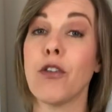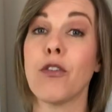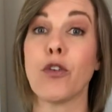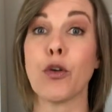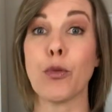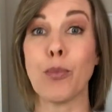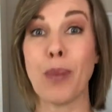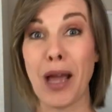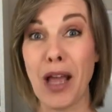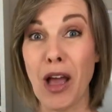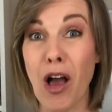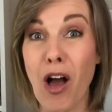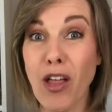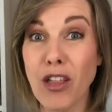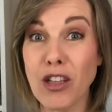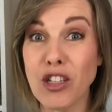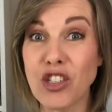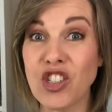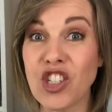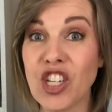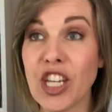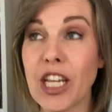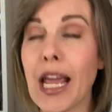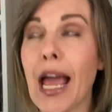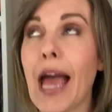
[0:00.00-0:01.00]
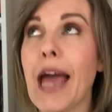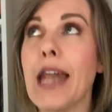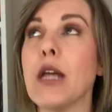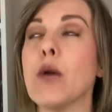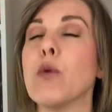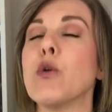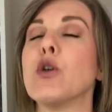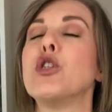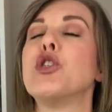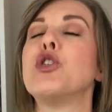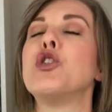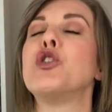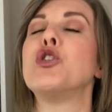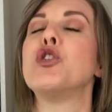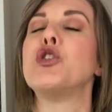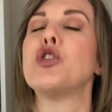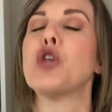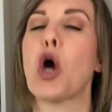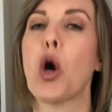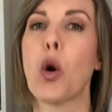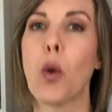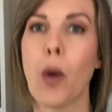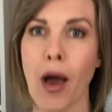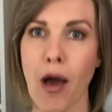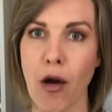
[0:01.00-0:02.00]
for biology, and it was
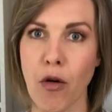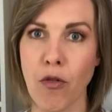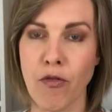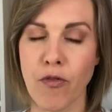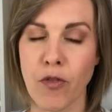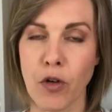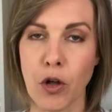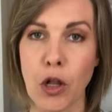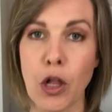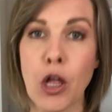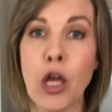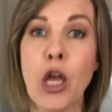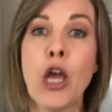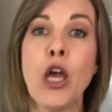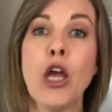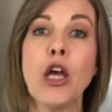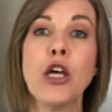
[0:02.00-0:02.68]
so helpful.